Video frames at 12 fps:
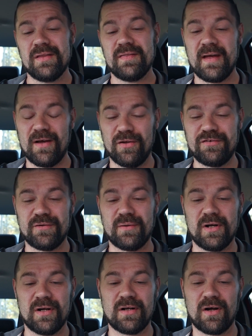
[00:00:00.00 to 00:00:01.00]
They also
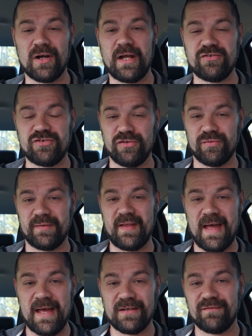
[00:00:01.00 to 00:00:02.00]
heard our issues with
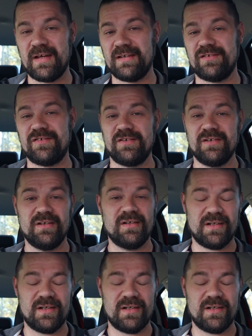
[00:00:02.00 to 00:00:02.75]
the egg events,